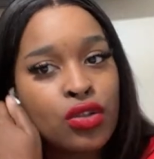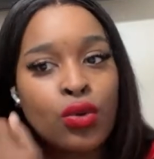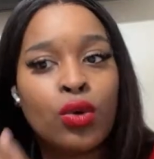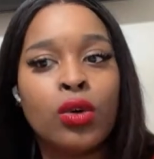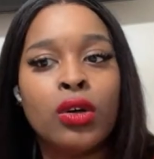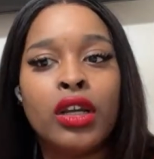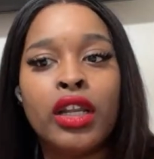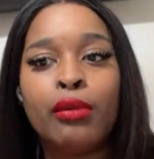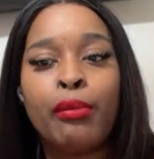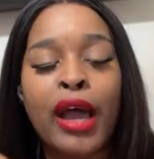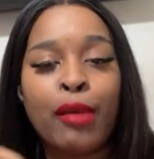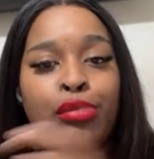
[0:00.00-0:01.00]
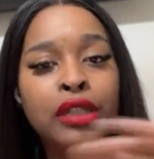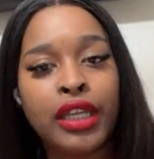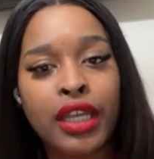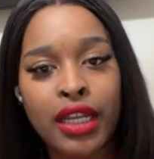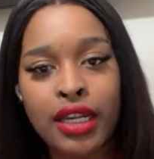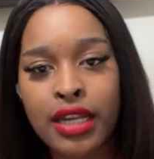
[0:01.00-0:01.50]
on my
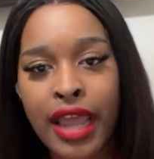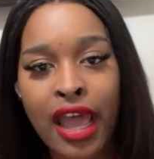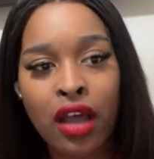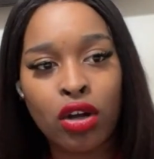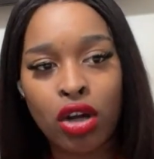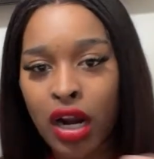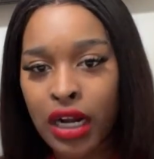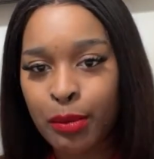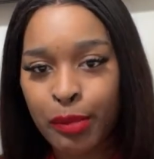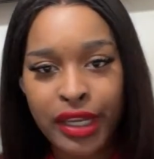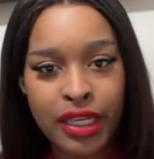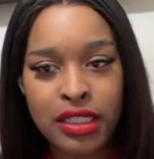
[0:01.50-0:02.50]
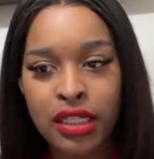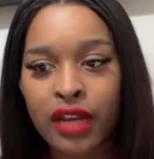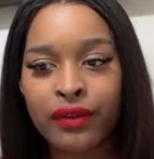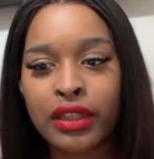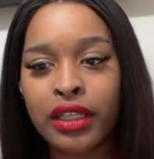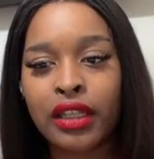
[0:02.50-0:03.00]
planned out garden beds and
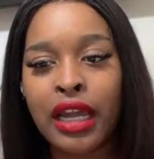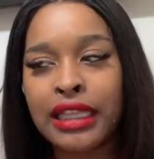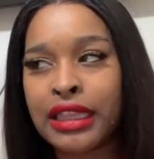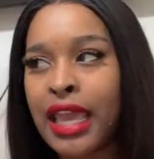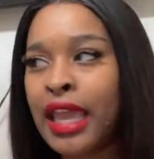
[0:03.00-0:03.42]
everything like that.